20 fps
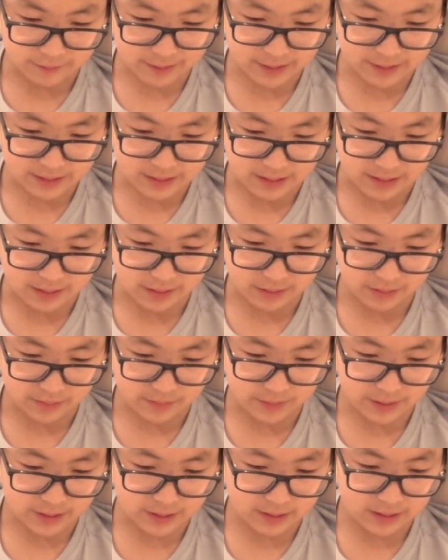priest said, Do not
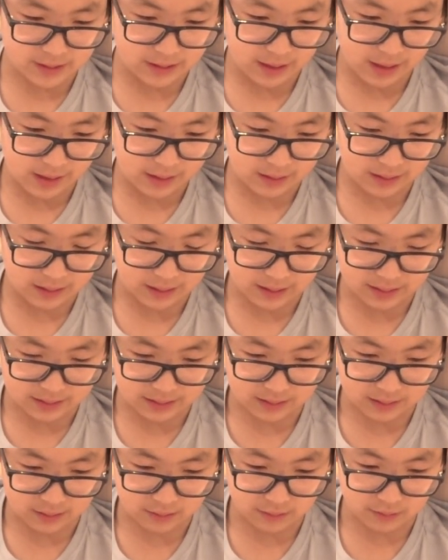put her to death in the
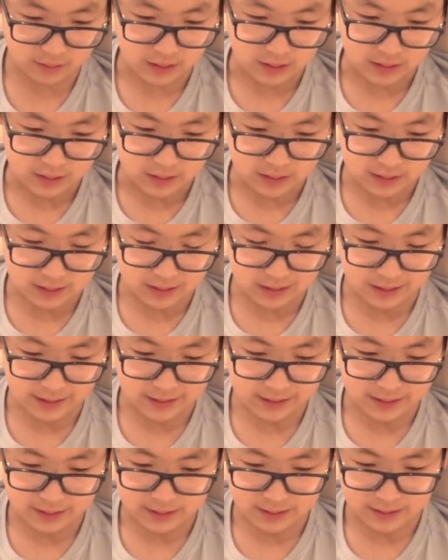house of the Lord, they
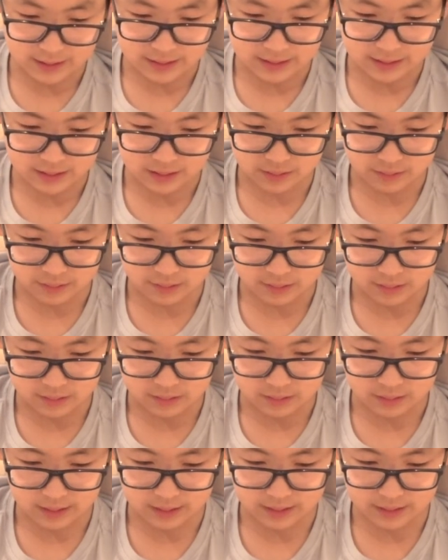laid their hands,
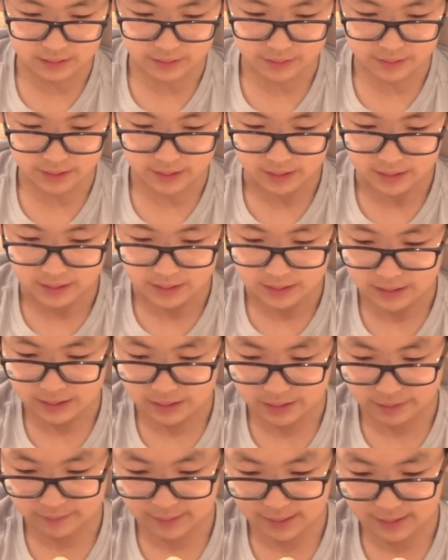hands on her, and
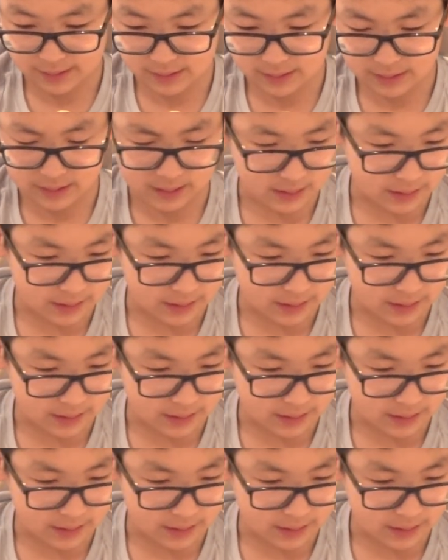she went into the